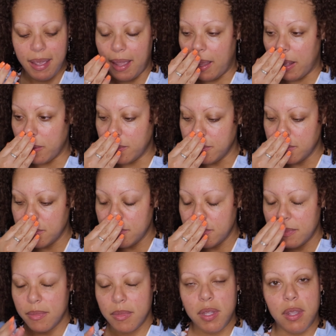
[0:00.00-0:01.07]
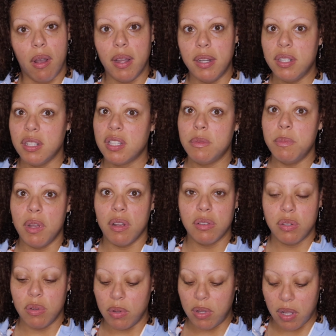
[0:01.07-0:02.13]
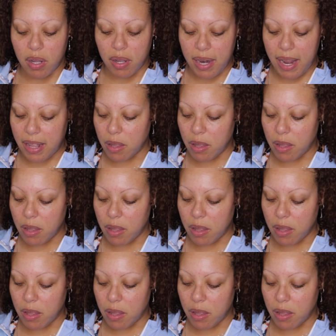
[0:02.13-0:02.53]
And y'all, it just smells so good.